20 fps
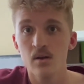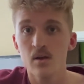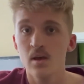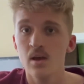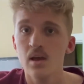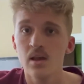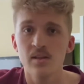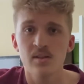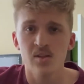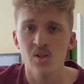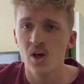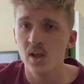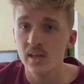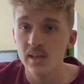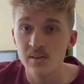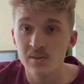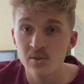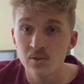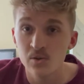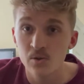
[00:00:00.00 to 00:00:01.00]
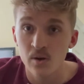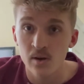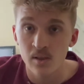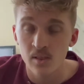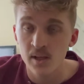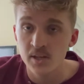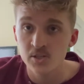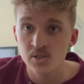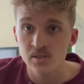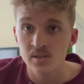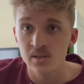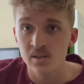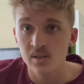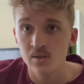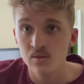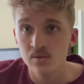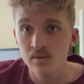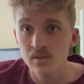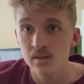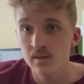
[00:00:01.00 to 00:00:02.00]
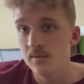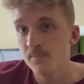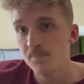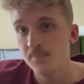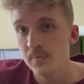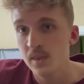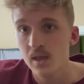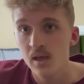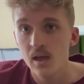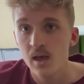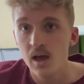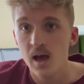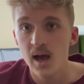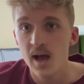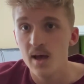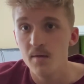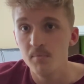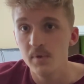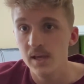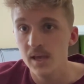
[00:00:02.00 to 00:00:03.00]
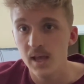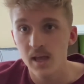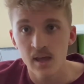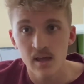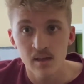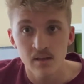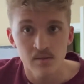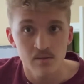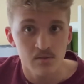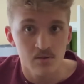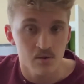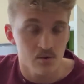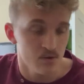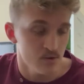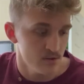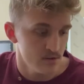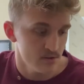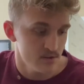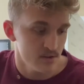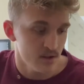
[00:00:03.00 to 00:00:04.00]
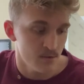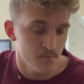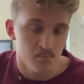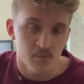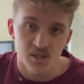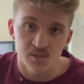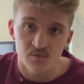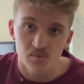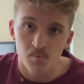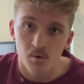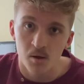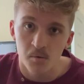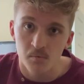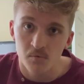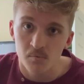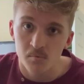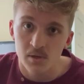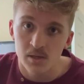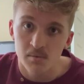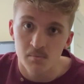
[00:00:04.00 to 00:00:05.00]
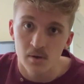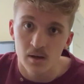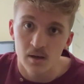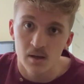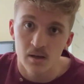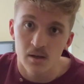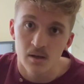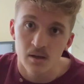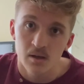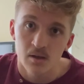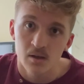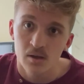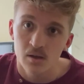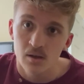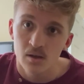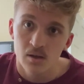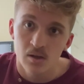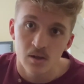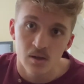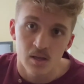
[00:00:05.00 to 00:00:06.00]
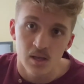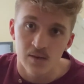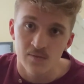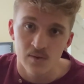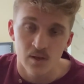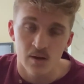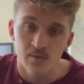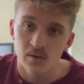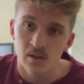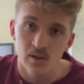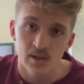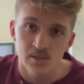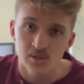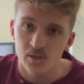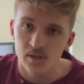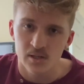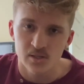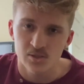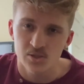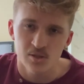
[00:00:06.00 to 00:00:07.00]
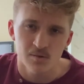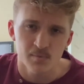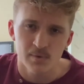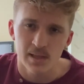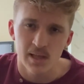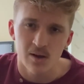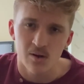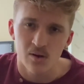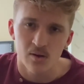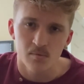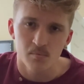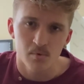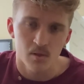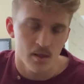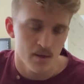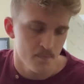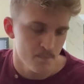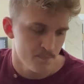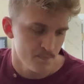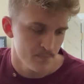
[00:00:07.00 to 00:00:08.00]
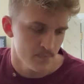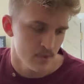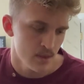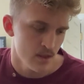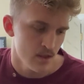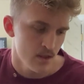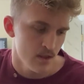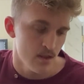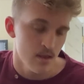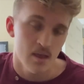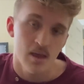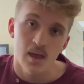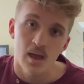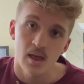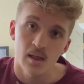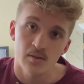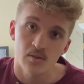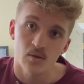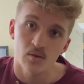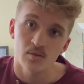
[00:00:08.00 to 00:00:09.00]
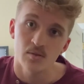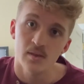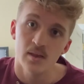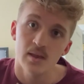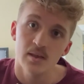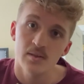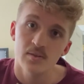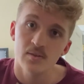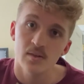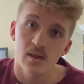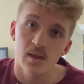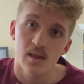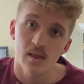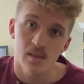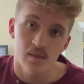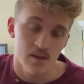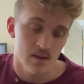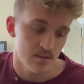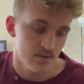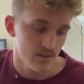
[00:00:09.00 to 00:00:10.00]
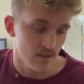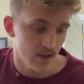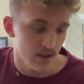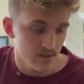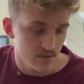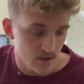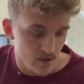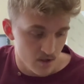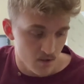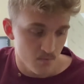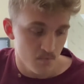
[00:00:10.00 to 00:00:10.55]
It's a lot easier to do on electric than acoustic. I have big hands, so it's not much of a problem for me, but if you have an electric, it shouldn't be that hard to play. And so it's this, and then it slides up